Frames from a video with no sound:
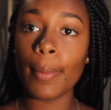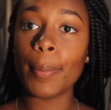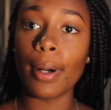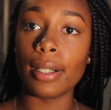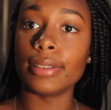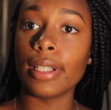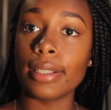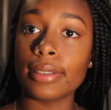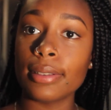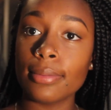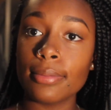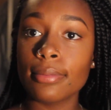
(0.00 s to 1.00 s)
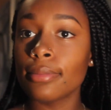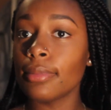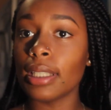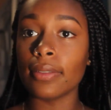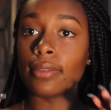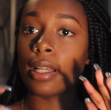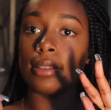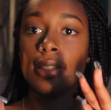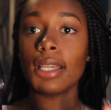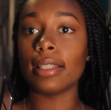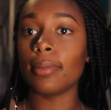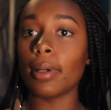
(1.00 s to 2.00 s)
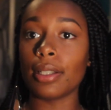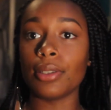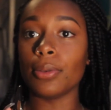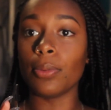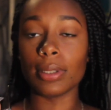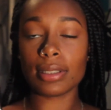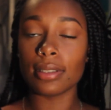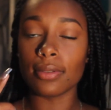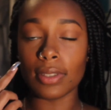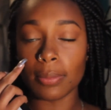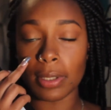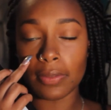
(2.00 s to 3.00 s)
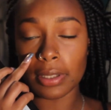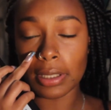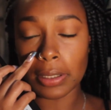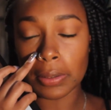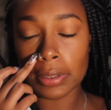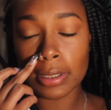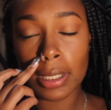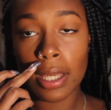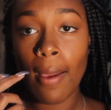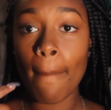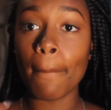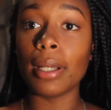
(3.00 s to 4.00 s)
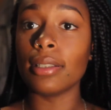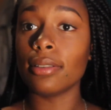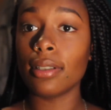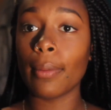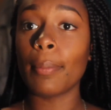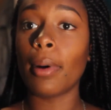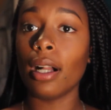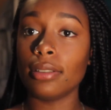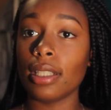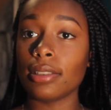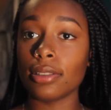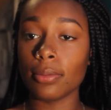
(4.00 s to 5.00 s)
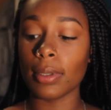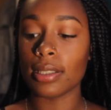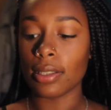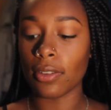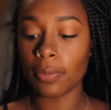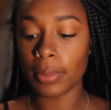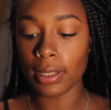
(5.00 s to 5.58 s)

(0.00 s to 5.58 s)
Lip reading: apologizing. if not to anybody who wants to view my videos, but I'm apologizing to myself